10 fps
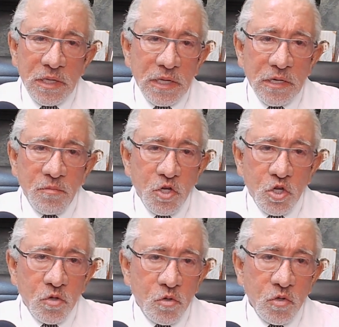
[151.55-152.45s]
And if we
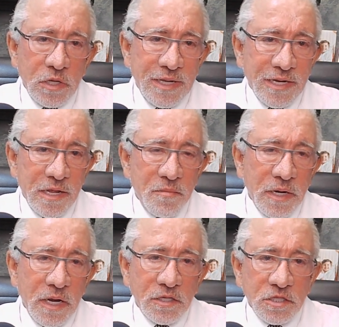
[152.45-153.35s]
don't
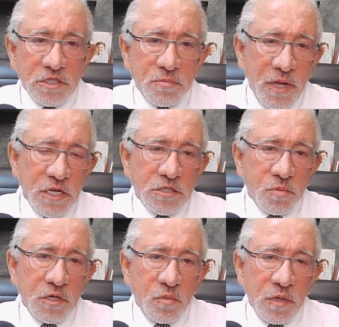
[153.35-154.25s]
eliminate the space
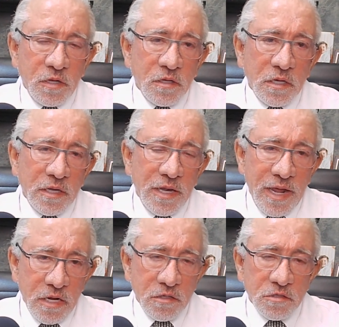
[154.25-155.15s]
between the
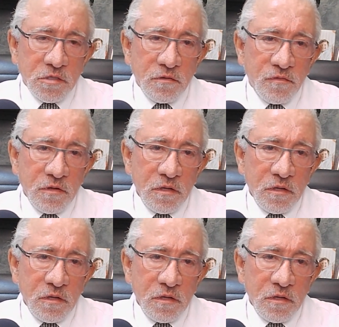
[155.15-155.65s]
layers of